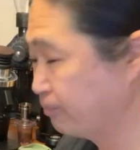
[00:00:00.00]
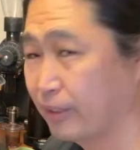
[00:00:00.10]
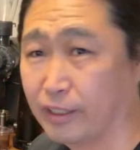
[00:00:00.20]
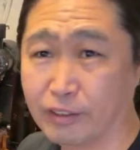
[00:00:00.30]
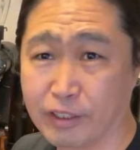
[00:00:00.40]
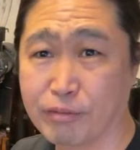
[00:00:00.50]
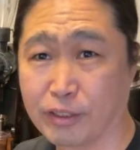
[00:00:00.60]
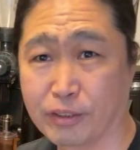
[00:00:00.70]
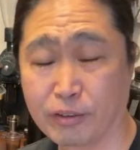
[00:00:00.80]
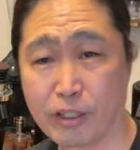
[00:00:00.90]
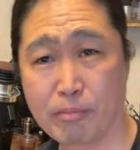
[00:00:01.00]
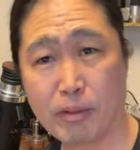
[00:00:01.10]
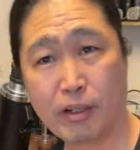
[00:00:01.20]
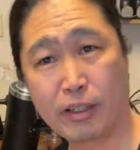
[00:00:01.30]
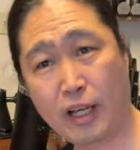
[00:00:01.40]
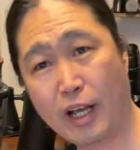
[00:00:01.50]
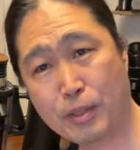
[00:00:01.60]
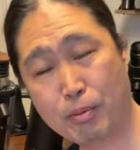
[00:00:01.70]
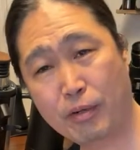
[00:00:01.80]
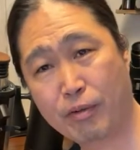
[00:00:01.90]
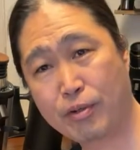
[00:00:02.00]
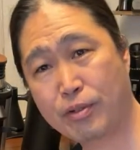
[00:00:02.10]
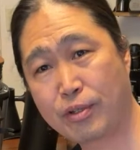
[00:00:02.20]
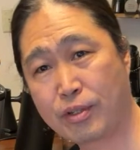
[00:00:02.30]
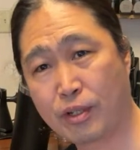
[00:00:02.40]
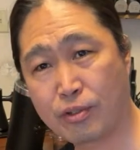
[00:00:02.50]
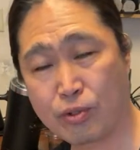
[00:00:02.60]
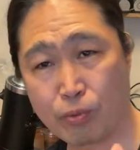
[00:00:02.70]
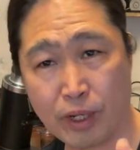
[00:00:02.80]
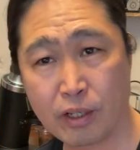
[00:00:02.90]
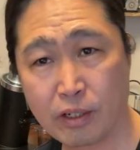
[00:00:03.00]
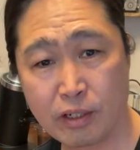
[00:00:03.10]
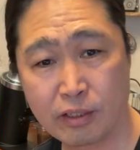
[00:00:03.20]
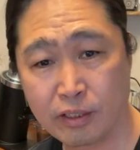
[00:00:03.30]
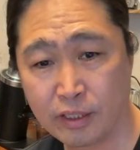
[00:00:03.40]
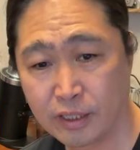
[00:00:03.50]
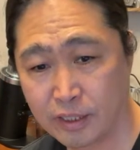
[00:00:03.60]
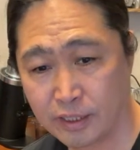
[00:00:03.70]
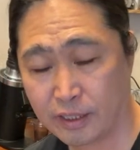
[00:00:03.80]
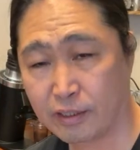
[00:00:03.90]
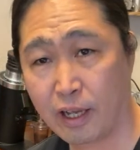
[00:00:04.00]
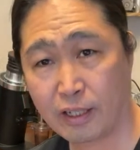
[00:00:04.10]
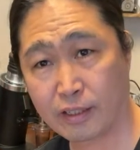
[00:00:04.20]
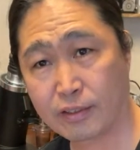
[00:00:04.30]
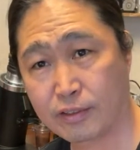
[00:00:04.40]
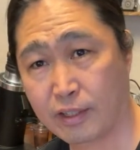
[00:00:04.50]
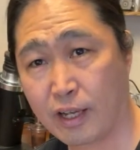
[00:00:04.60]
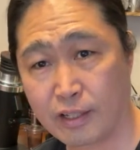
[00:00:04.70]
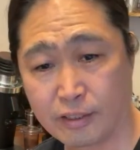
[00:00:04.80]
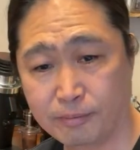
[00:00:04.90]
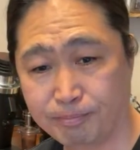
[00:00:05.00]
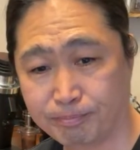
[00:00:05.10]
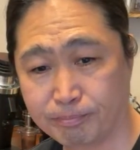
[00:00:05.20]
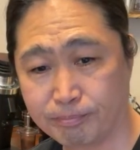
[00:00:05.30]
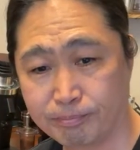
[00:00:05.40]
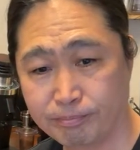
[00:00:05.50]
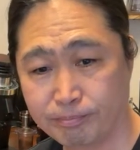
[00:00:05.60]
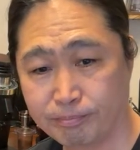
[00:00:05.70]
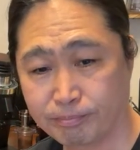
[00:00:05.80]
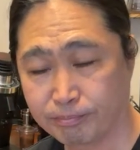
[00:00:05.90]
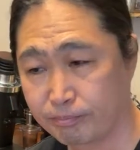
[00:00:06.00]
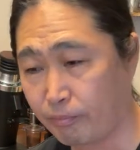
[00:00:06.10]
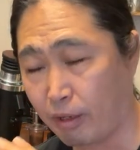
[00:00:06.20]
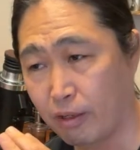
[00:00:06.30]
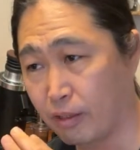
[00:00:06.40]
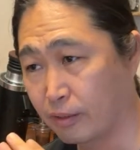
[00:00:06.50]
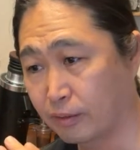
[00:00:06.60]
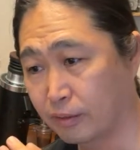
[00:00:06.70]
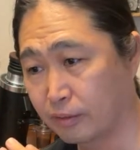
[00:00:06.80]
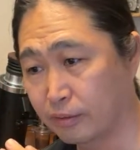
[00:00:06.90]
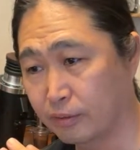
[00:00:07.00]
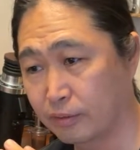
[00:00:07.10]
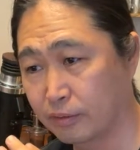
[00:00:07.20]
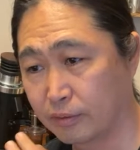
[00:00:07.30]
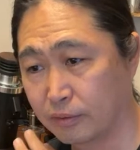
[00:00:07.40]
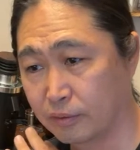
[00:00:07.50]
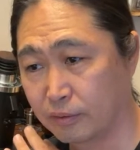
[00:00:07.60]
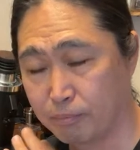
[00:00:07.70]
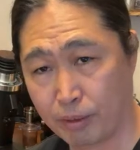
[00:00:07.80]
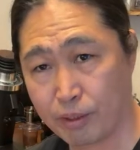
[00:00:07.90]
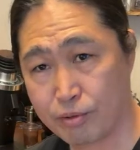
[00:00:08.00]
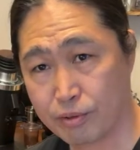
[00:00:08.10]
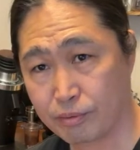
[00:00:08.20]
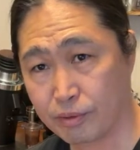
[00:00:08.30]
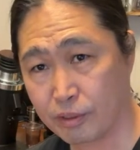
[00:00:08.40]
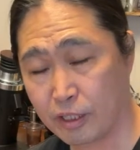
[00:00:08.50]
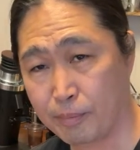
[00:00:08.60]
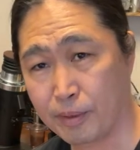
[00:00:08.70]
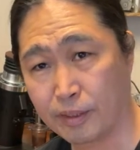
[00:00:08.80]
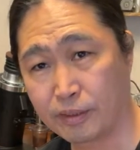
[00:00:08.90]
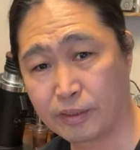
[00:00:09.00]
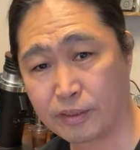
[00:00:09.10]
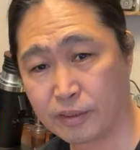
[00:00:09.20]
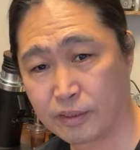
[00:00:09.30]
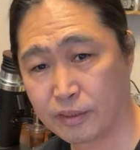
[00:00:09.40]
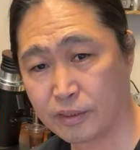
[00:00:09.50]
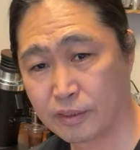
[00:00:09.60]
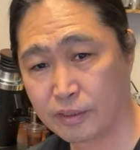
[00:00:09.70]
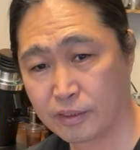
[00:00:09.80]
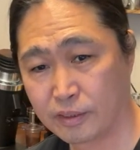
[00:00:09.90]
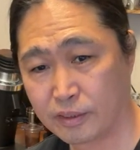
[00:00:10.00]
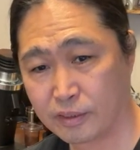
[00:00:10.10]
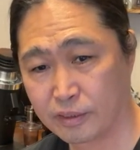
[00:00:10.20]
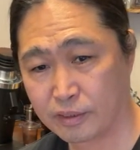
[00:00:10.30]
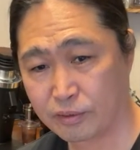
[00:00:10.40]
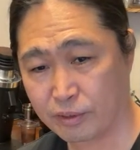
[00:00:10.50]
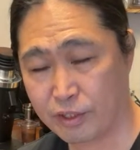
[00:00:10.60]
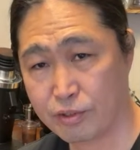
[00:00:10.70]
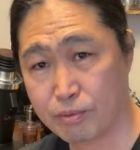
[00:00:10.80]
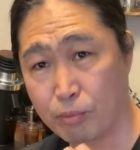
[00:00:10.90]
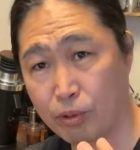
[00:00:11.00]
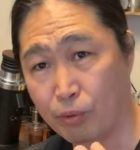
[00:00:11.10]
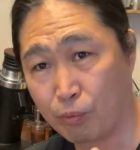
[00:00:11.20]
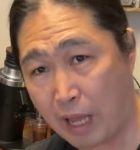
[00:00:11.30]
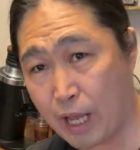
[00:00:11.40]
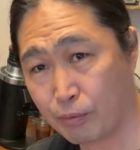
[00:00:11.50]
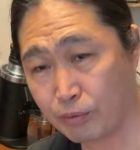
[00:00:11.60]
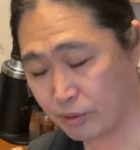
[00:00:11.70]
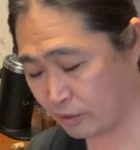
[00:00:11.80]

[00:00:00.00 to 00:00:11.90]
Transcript: They're different. Okay, um, uh, cast burr versus the just regular Italian style uh, burrs. I mean, so this is more round.